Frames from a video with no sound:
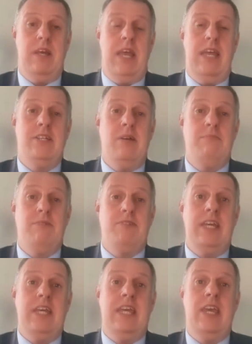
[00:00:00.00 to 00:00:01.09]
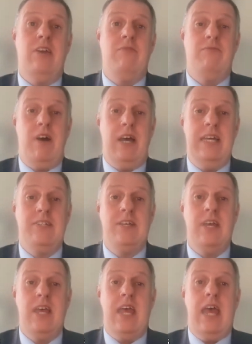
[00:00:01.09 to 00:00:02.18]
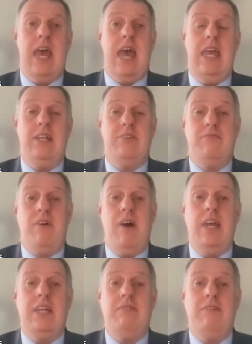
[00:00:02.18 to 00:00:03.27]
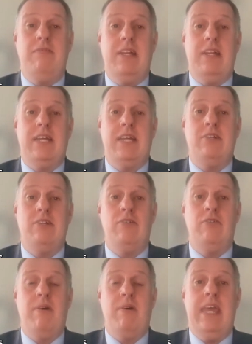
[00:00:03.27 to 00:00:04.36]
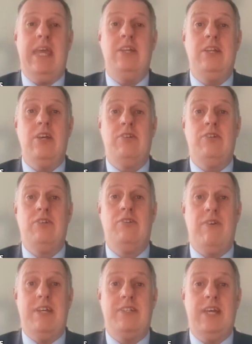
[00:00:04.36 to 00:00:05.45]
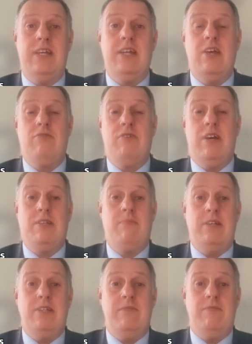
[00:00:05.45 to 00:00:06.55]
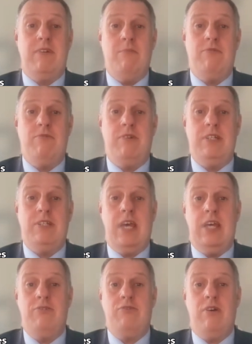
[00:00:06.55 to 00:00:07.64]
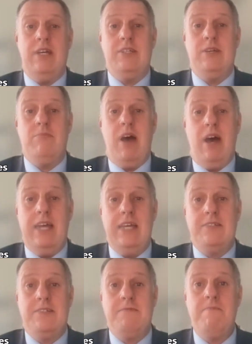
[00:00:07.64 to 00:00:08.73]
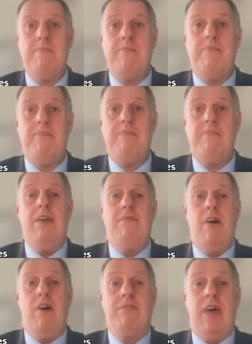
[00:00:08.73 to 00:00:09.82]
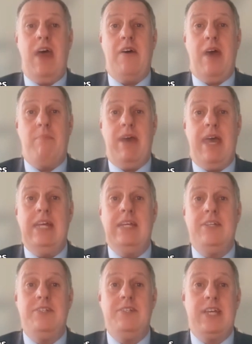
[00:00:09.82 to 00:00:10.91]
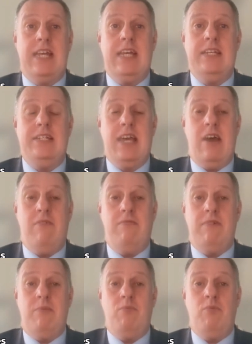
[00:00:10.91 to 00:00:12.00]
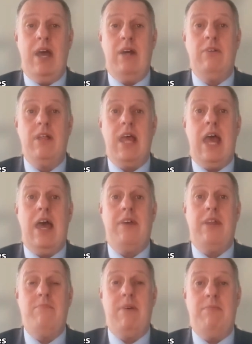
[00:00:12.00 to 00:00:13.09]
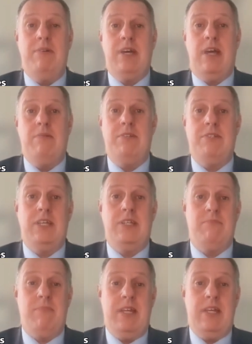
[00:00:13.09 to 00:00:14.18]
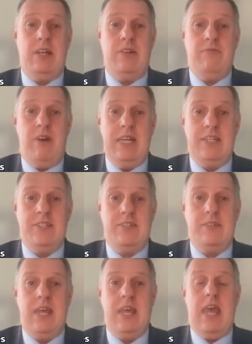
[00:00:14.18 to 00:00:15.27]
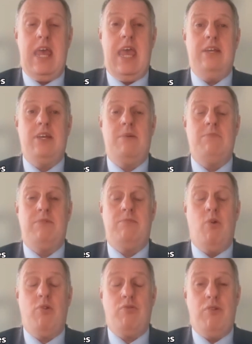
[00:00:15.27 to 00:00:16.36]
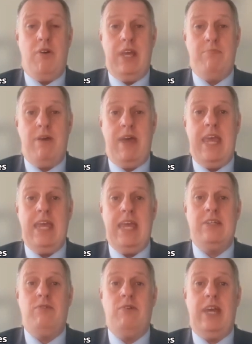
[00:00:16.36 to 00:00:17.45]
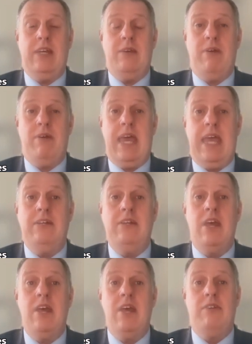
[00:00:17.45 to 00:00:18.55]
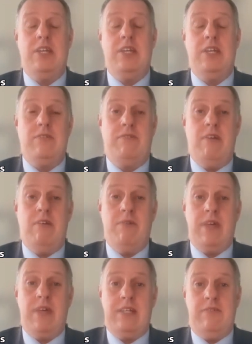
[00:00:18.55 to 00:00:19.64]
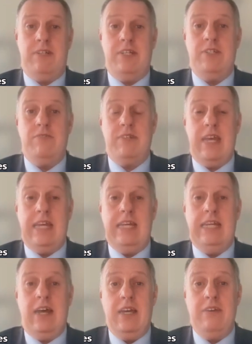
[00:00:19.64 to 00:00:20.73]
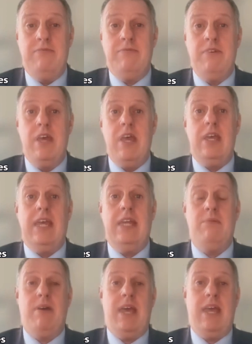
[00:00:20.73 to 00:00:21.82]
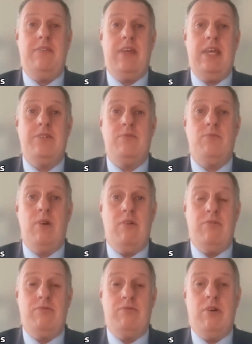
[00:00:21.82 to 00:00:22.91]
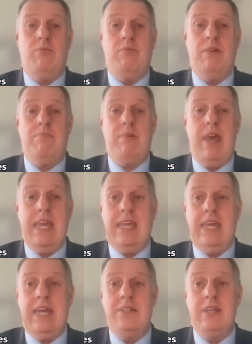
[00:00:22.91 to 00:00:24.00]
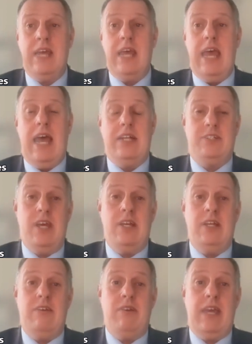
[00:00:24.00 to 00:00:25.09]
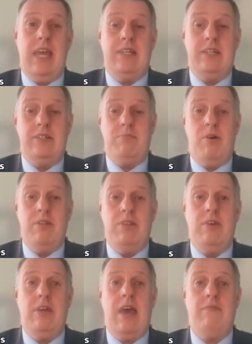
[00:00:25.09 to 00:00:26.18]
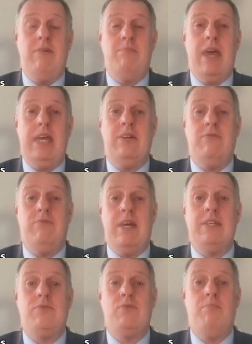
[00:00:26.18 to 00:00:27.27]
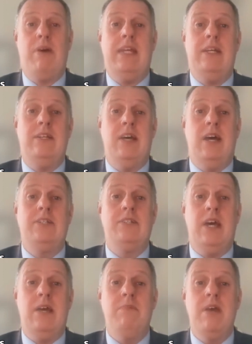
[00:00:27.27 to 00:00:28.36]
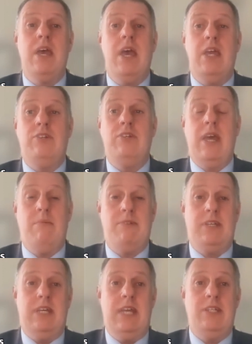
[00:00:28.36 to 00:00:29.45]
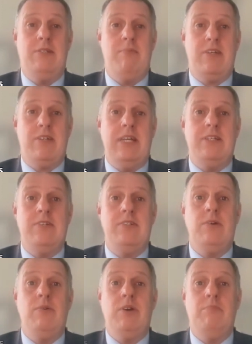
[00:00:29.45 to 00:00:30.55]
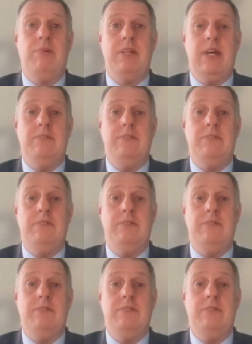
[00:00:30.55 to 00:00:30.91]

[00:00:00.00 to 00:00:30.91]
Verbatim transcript: In terms of seeking advice, uh, it's fine if you've had a day or two of pain to just rest it, try some anti inflammatories, and try some ice. If after that that pain isn't settling down well, uh, then it may be time to seek some medical advice. In terms of more chronic pains, if you're getting pain that's interfering with activities of daily life, getting pain that isn't well controlled with painkillers, and certainly if you're getting to the point that you're having pain at rest or pain at night time, you should come and see a knee specialist and see what could be